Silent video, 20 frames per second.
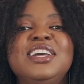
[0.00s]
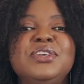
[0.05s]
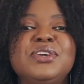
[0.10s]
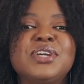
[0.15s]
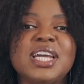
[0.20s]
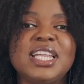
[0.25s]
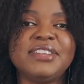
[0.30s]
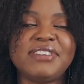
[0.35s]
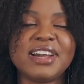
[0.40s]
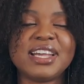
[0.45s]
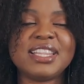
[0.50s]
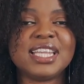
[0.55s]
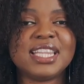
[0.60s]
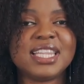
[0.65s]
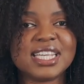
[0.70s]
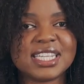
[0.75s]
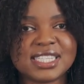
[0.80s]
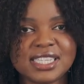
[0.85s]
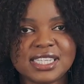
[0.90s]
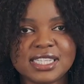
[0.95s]
You can find the
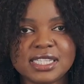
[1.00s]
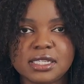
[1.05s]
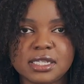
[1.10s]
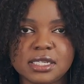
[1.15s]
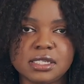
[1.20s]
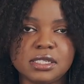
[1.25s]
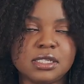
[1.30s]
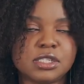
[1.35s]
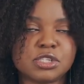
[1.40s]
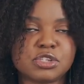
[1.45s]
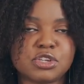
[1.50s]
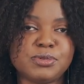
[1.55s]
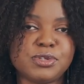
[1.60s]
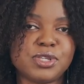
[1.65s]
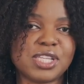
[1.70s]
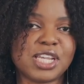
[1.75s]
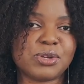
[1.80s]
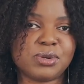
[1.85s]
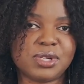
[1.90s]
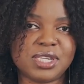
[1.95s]
links in the description
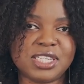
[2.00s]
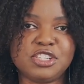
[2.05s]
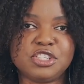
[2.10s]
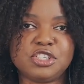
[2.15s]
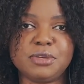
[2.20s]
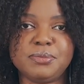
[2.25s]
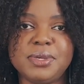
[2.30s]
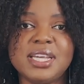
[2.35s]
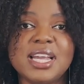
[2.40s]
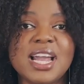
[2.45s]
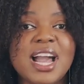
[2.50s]
that will lead you to me.